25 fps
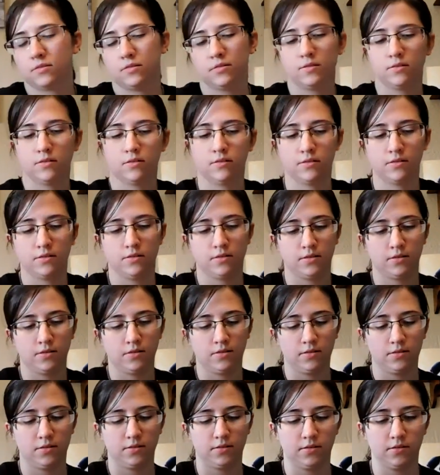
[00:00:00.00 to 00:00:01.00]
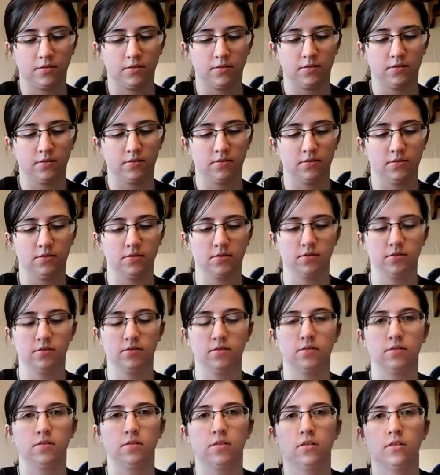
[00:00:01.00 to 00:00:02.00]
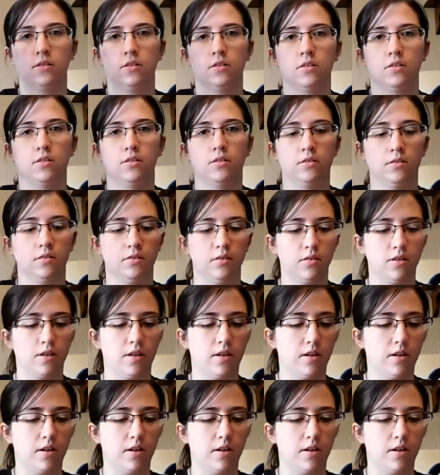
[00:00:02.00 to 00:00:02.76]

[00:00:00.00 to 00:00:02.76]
(not speaking)